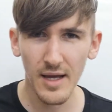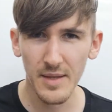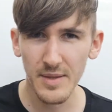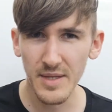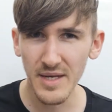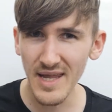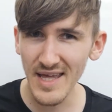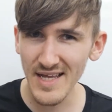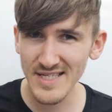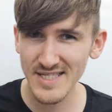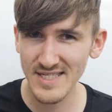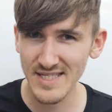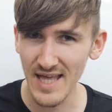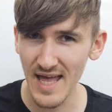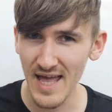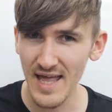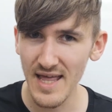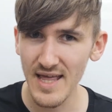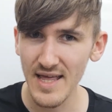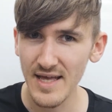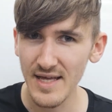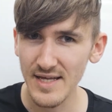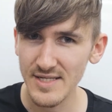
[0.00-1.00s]
And the next
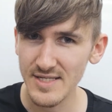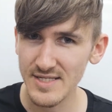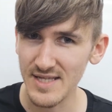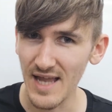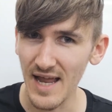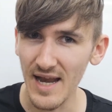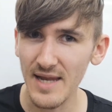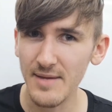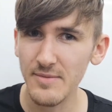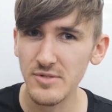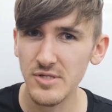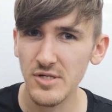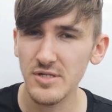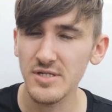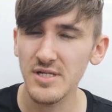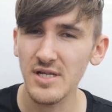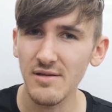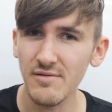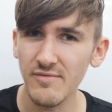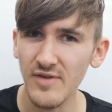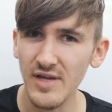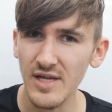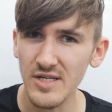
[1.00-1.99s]
day, Stanley was on
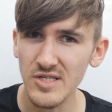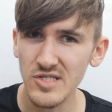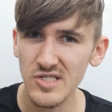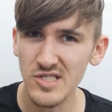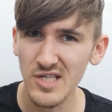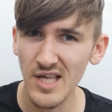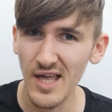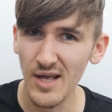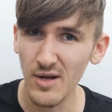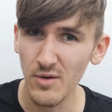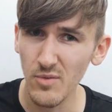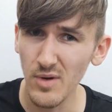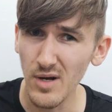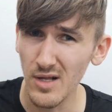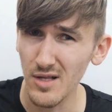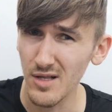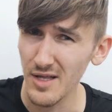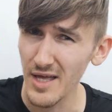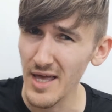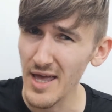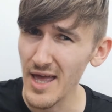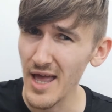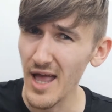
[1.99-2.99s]
TV saying,
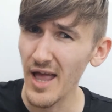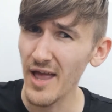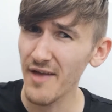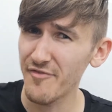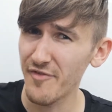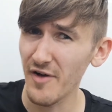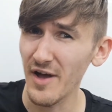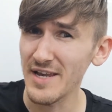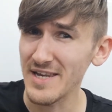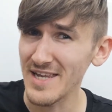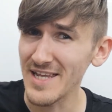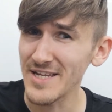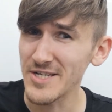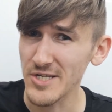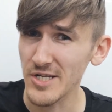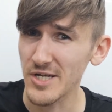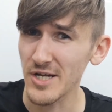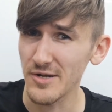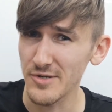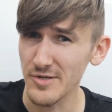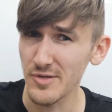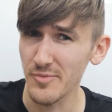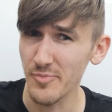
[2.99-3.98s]
well, if I need to
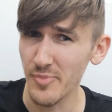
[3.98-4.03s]
go to the